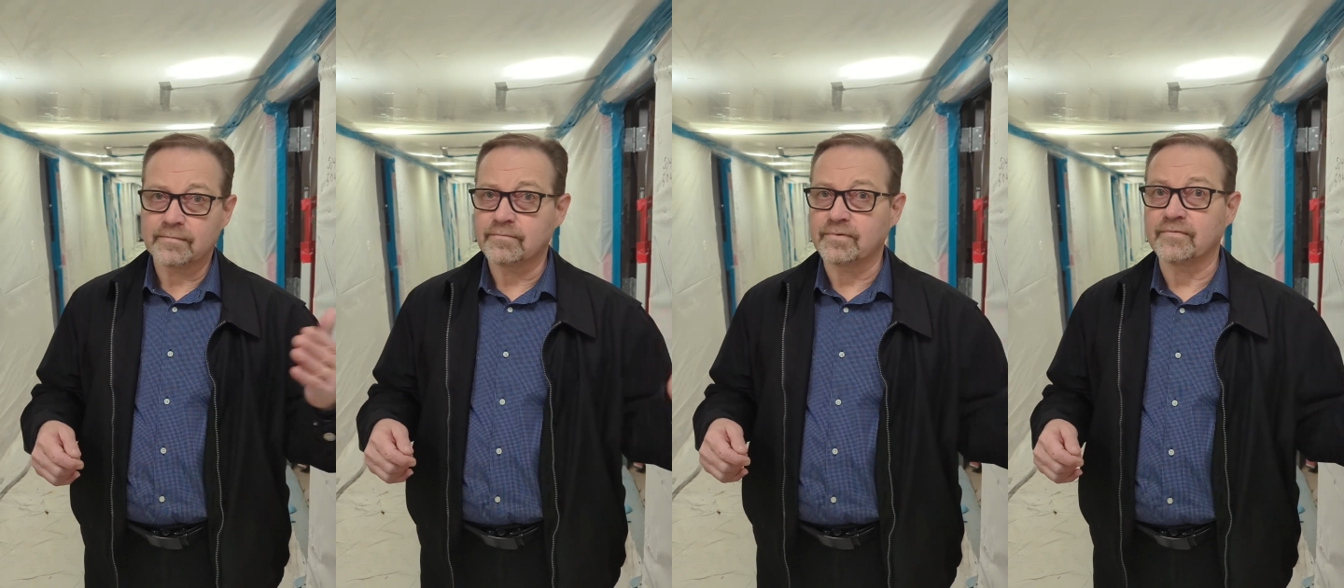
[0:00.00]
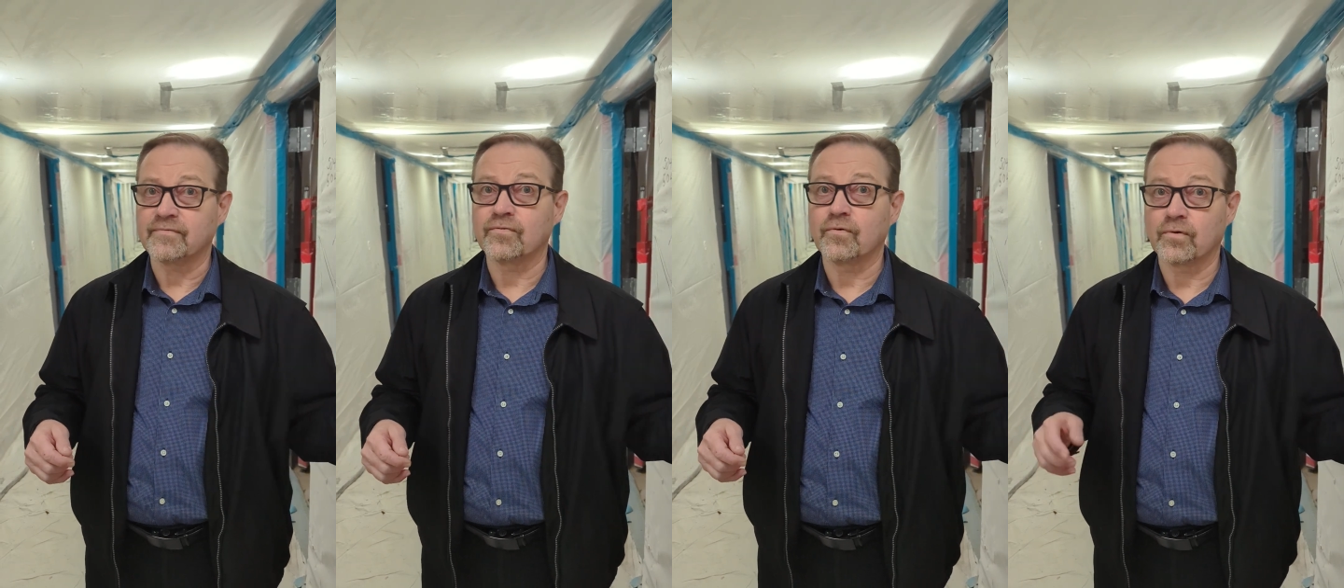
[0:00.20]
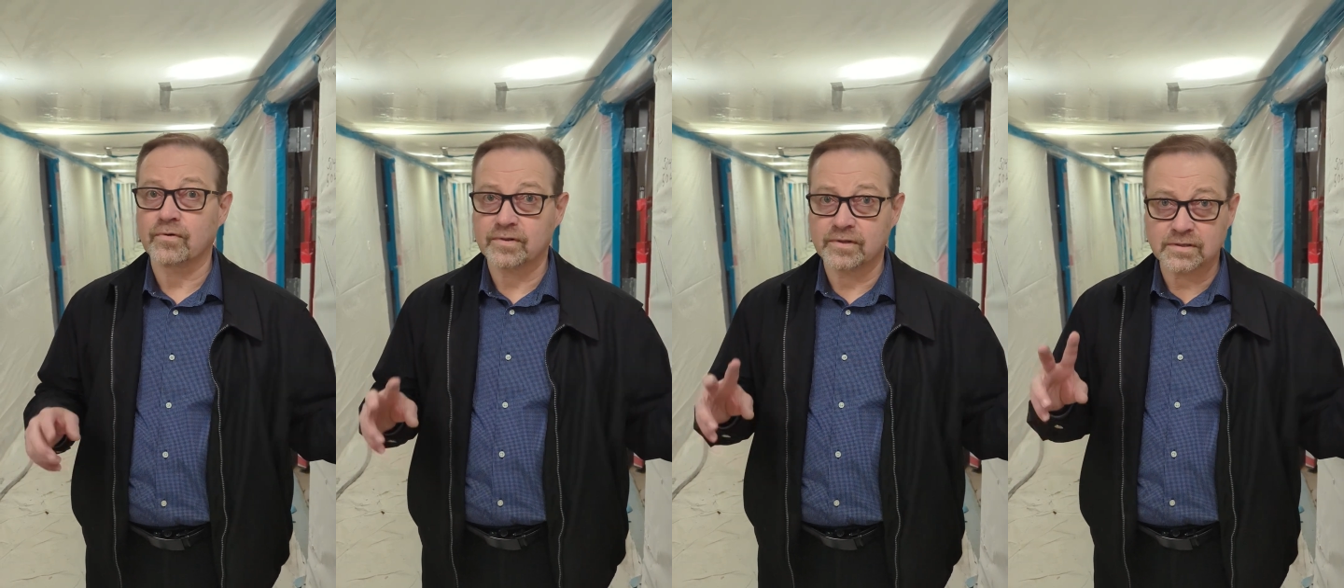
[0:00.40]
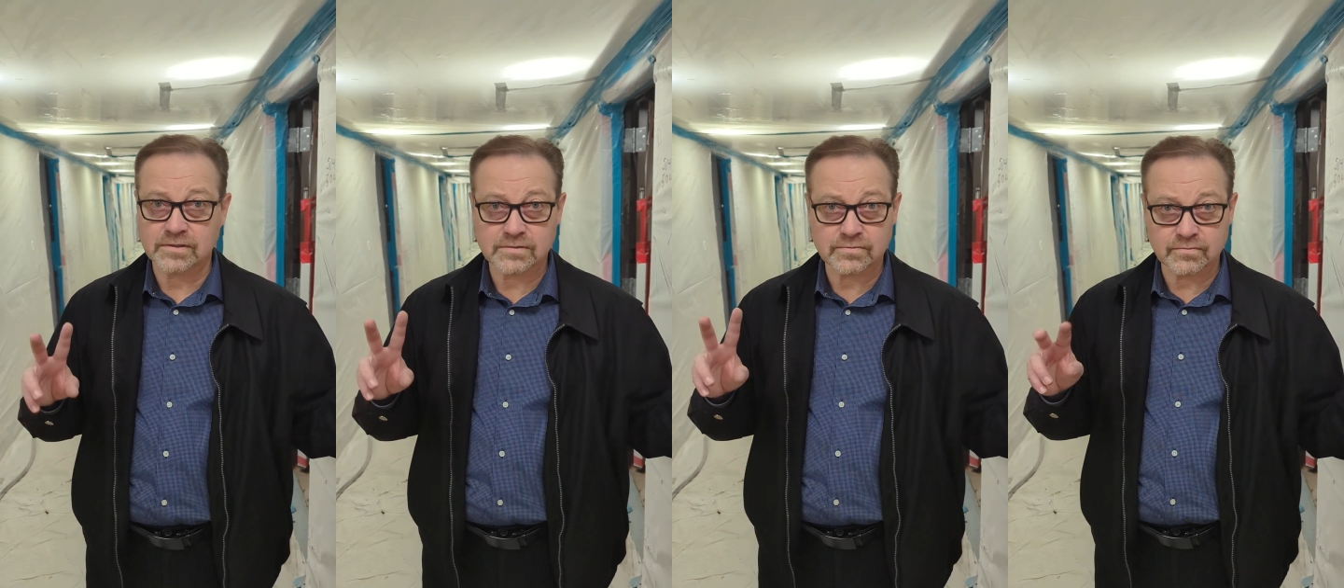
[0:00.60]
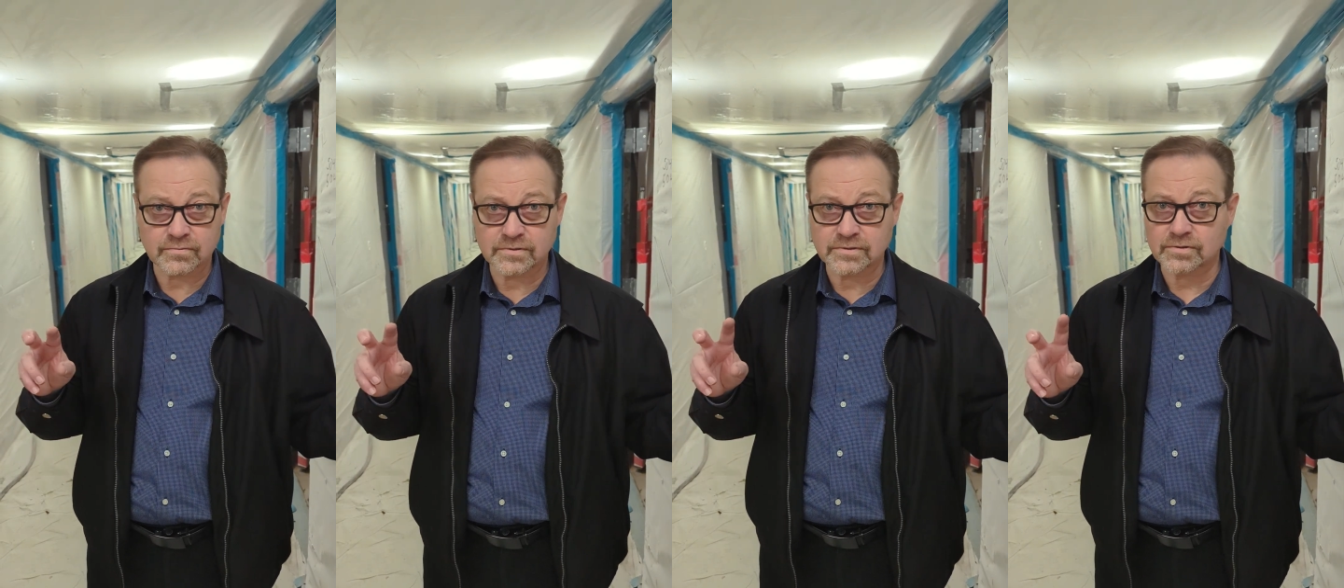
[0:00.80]
before
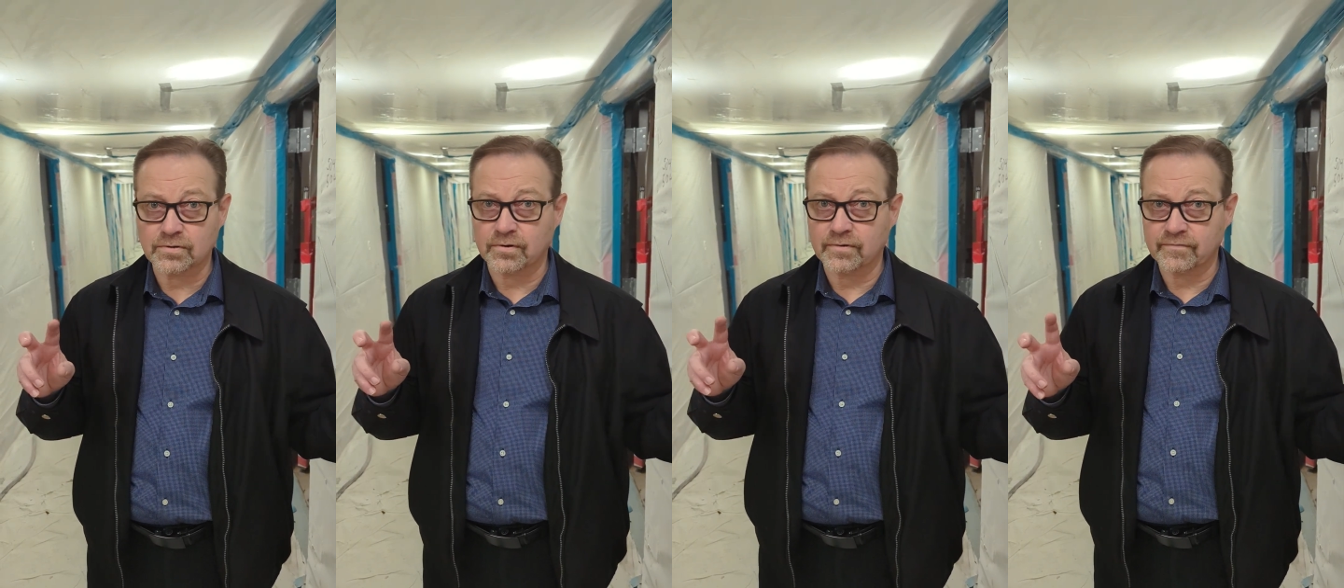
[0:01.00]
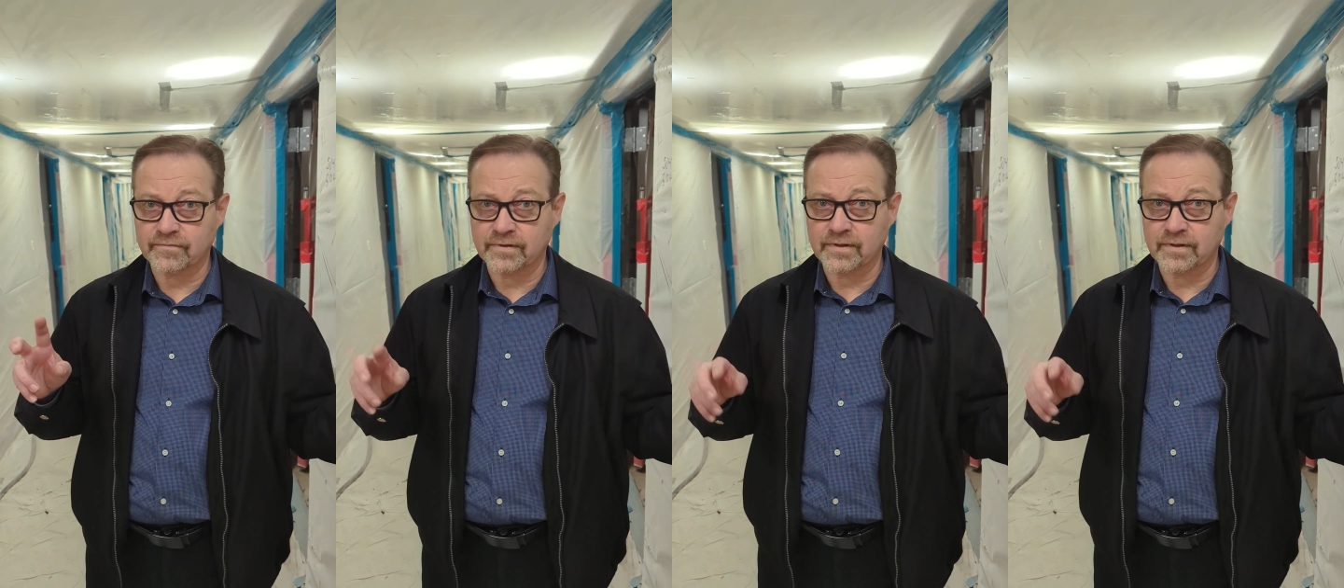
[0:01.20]
this resort